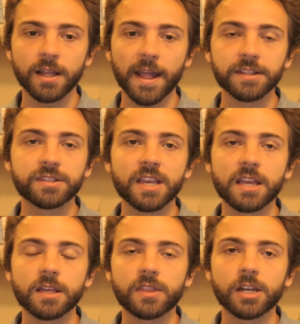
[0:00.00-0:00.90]
and say
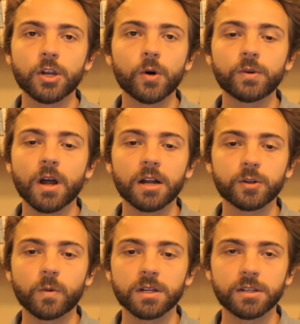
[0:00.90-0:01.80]
that they know
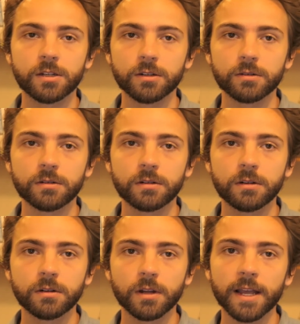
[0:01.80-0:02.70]
not what to do,
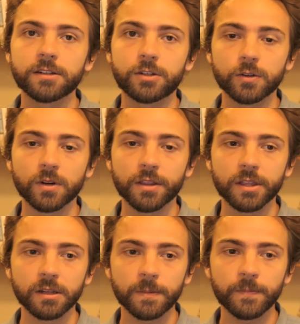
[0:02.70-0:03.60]
and do
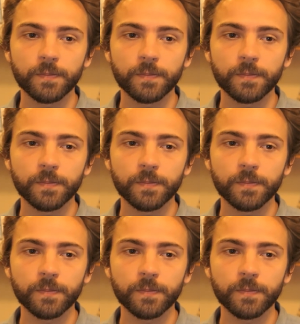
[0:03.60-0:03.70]
nothing,